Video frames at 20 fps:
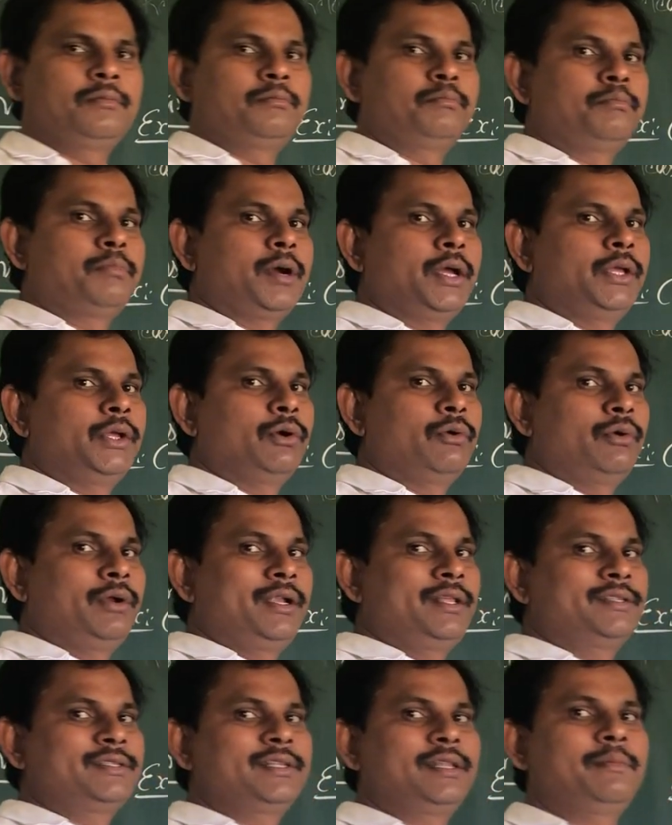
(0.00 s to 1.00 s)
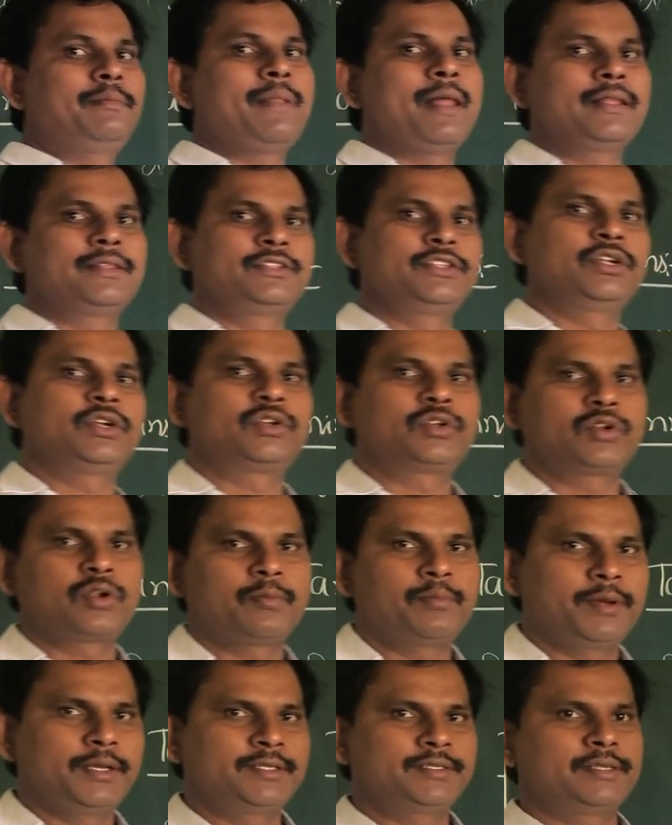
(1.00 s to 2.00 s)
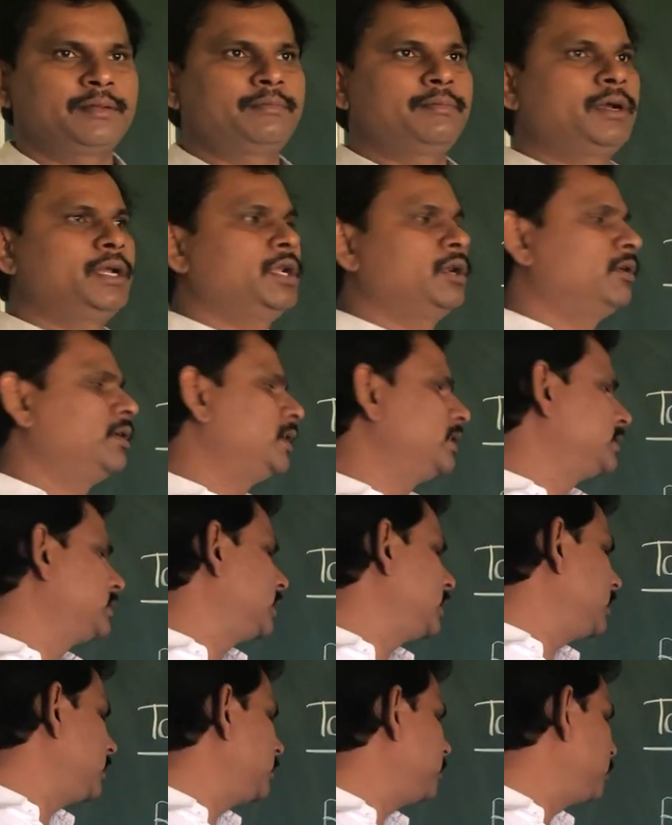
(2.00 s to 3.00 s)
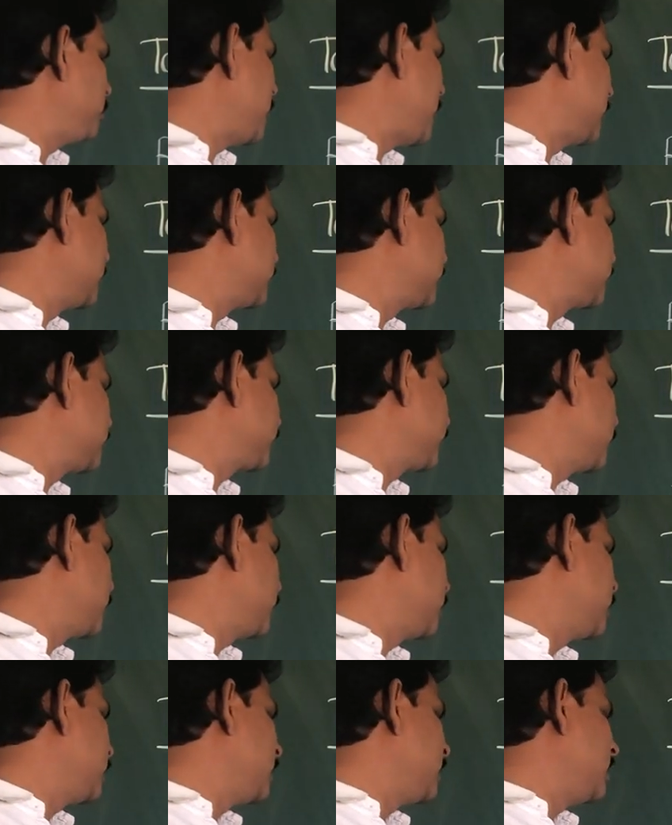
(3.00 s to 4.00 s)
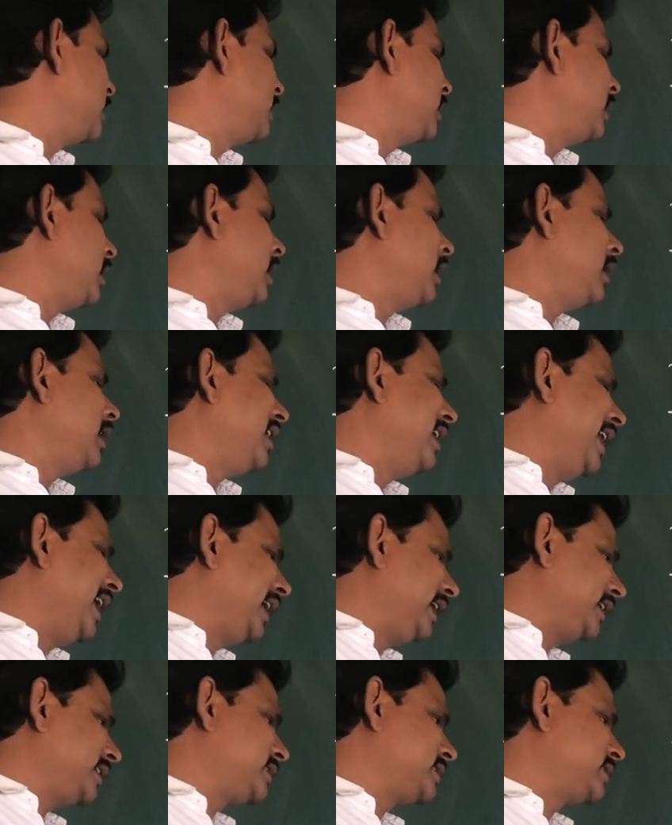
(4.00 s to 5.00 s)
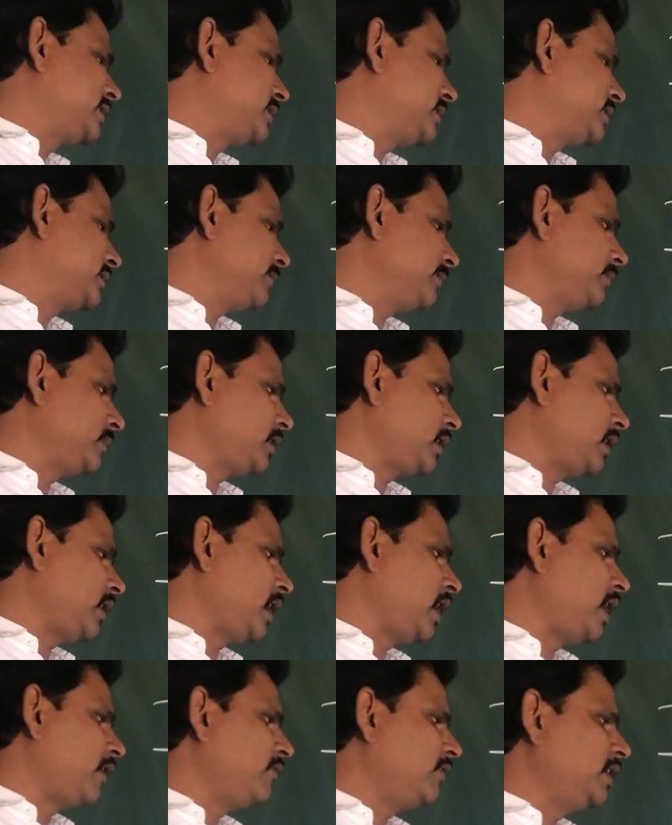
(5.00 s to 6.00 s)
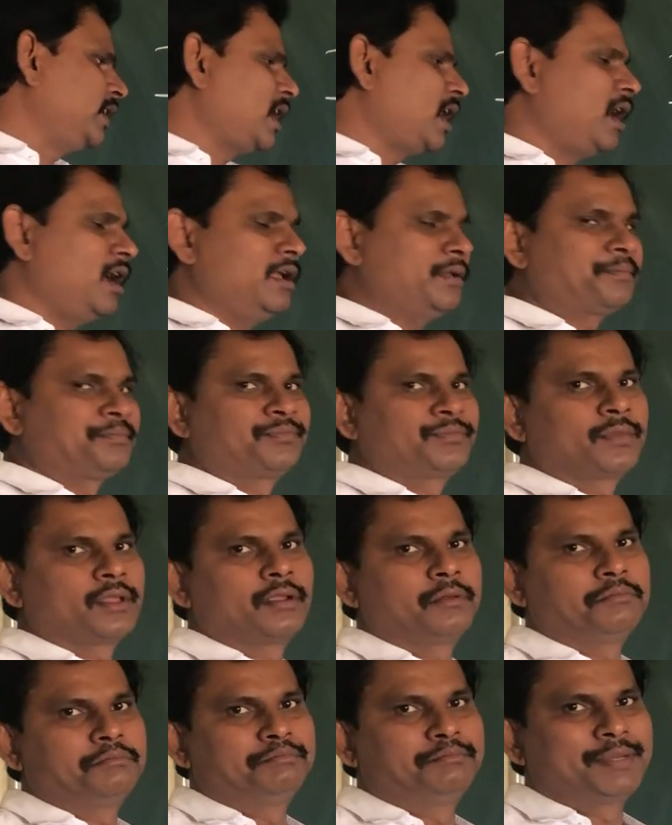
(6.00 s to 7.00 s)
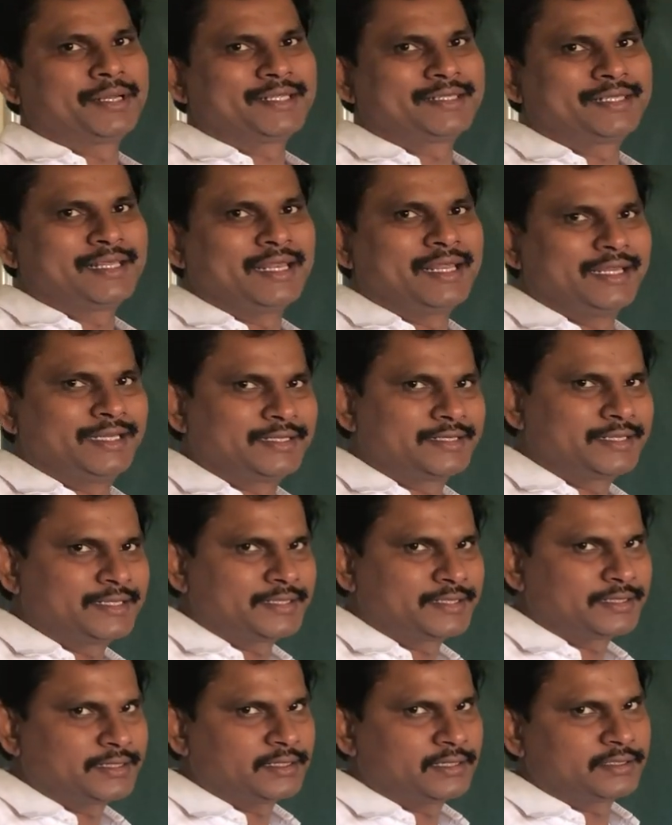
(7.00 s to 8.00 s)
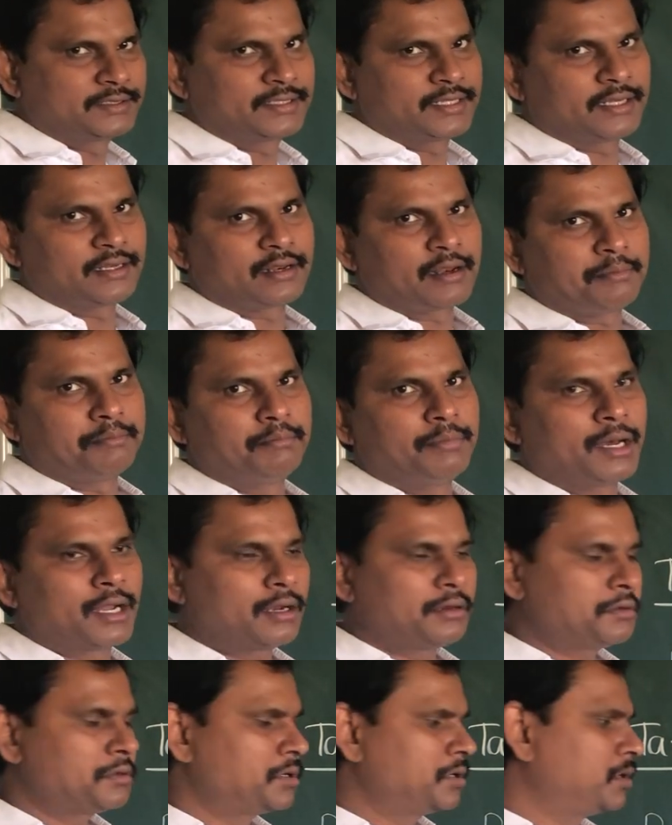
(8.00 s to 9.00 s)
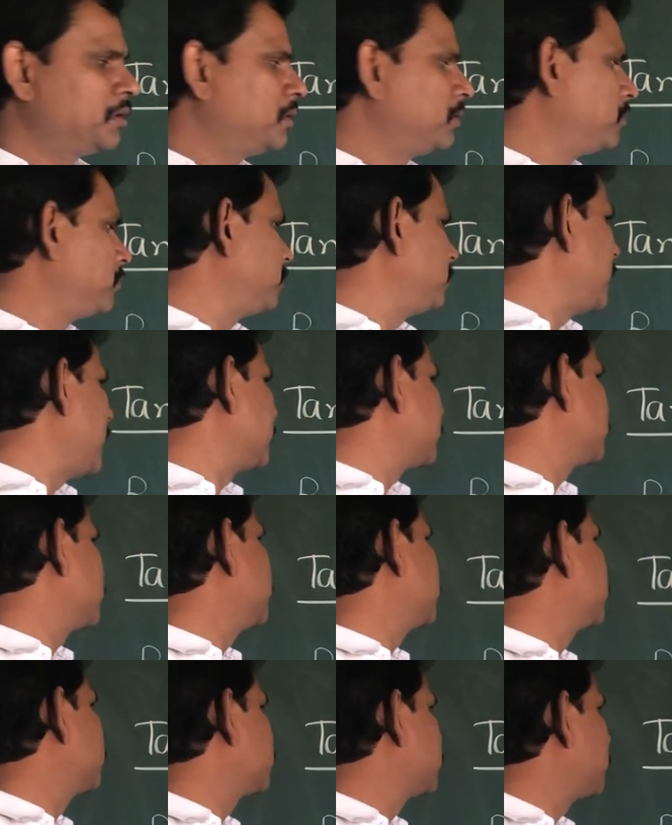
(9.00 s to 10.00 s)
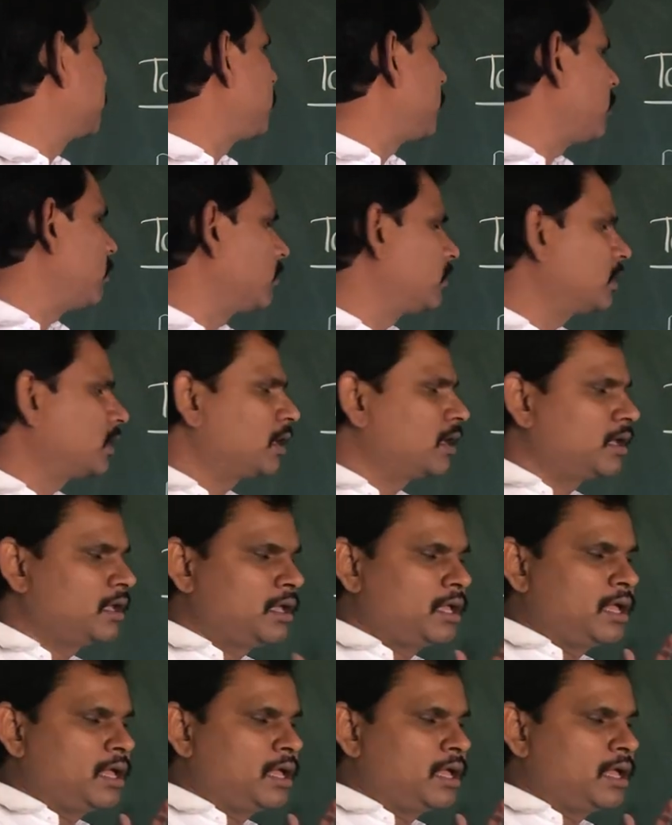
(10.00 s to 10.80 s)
Biodiesel plant. Jatropha is a biodiesel plant. Latex, Hevia brasiliensis. It's a rubber plant. This is about